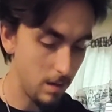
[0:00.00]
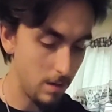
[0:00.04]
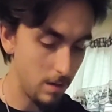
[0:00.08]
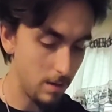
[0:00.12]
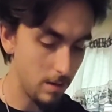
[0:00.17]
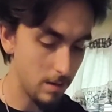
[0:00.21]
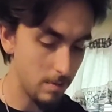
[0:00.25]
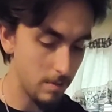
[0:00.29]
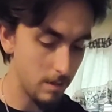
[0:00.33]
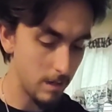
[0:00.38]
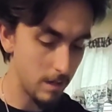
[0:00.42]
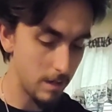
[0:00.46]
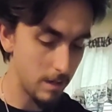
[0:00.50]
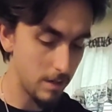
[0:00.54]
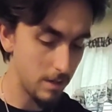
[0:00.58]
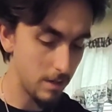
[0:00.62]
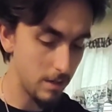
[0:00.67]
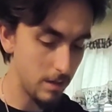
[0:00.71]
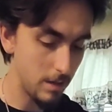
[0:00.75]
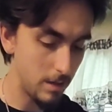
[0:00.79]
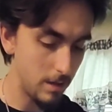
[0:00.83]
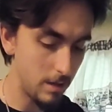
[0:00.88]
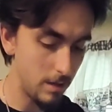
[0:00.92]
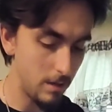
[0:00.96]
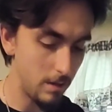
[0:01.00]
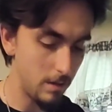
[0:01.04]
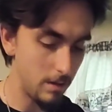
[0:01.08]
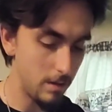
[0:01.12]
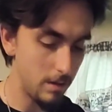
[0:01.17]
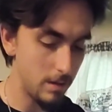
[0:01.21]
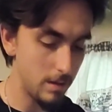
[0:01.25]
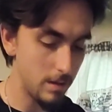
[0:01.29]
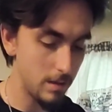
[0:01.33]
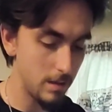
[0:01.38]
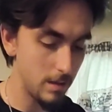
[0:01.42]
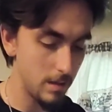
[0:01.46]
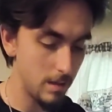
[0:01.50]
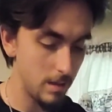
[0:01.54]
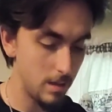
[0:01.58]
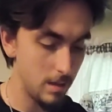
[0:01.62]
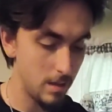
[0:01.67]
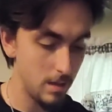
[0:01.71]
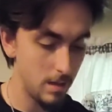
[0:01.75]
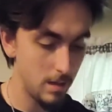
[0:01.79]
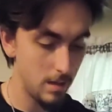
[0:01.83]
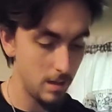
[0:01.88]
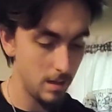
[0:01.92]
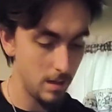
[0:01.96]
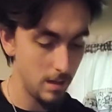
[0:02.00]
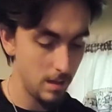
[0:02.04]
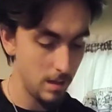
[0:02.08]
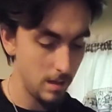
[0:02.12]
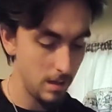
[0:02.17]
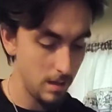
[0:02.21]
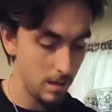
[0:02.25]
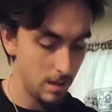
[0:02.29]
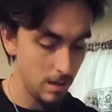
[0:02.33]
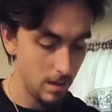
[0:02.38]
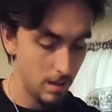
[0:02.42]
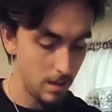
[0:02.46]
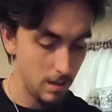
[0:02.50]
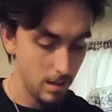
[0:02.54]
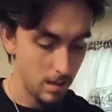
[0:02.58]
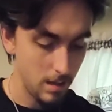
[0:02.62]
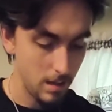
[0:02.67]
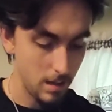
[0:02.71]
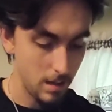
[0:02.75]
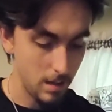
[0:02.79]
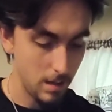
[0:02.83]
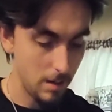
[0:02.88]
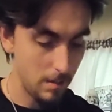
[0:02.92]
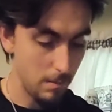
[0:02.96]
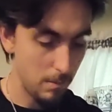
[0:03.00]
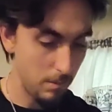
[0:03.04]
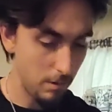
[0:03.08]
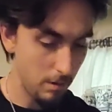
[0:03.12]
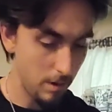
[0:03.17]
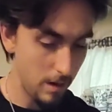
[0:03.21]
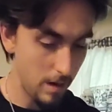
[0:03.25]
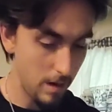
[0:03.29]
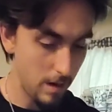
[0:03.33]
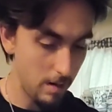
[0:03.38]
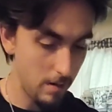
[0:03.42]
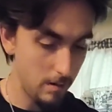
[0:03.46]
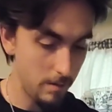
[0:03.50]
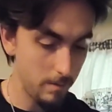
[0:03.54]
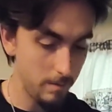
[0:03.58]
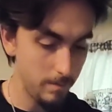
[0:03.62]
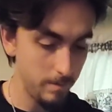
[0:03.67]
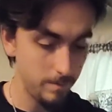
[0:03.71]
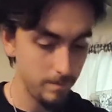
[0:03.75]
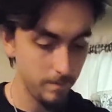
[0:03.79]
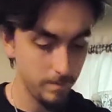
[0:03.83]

you just make sure they're nice and brown.